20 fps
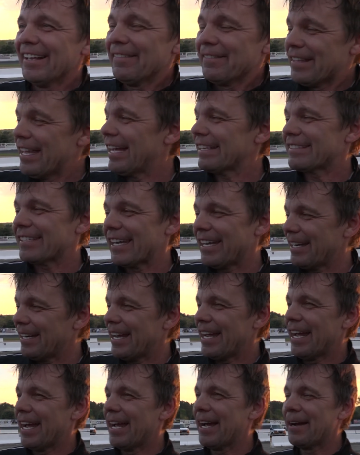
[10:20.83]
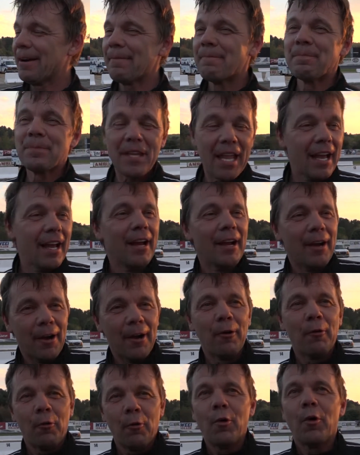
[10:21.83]
Maybe you can get that first win
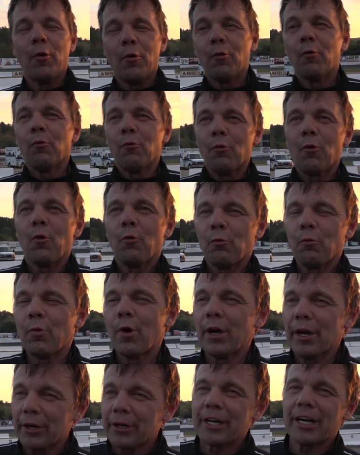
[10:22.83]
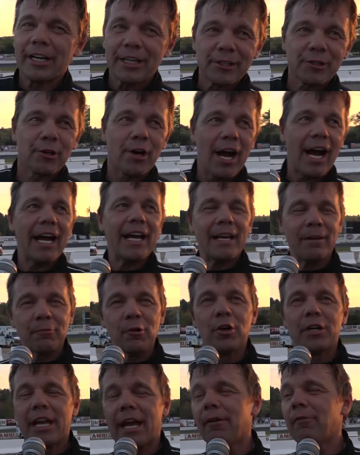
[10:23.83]
next Friday night. We are going to try, and
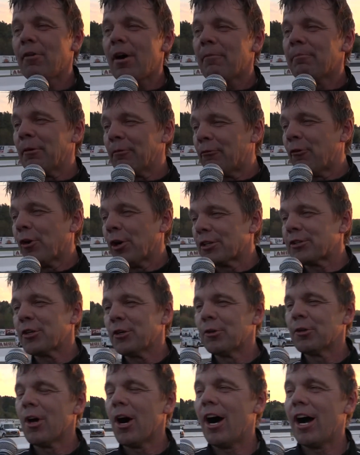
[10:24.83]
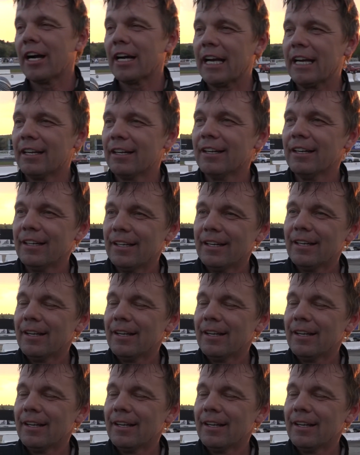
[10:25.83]
we'll get one before too long. Here we go.